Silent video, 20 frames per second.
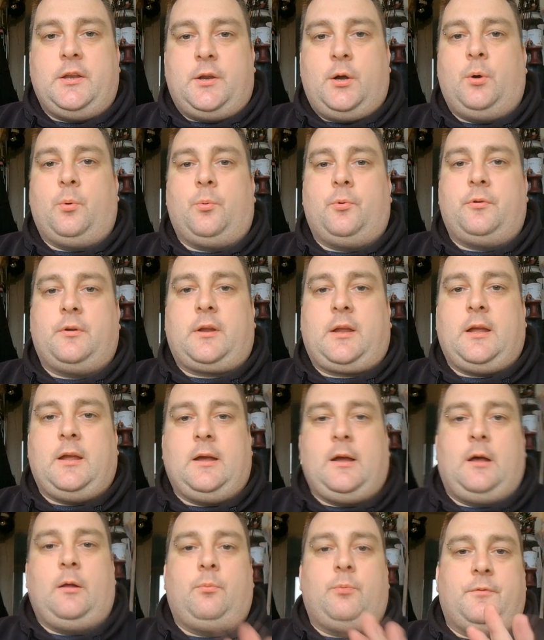Don't worry,
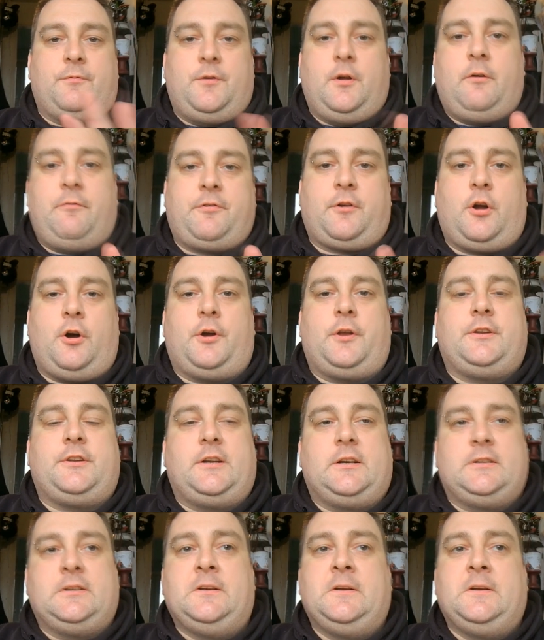Karl. We've not forgotten you.